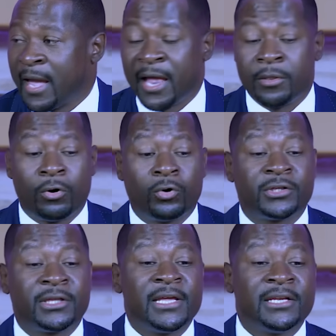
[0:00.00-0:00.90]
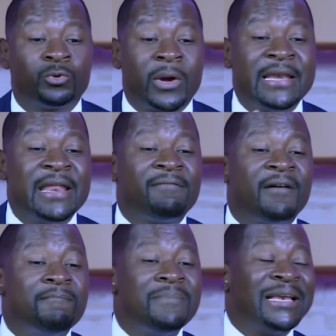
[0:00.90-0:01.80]
And those things were
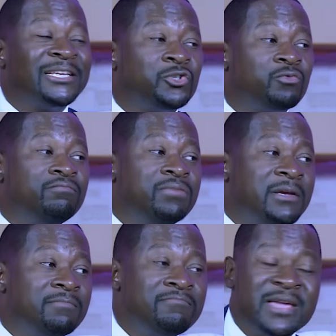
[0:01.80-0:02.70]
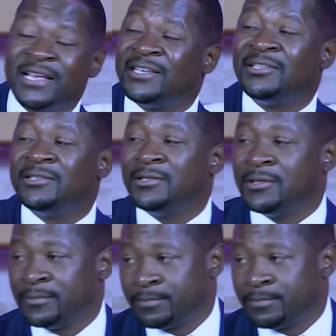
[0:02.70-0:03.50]
never meant to be mixed.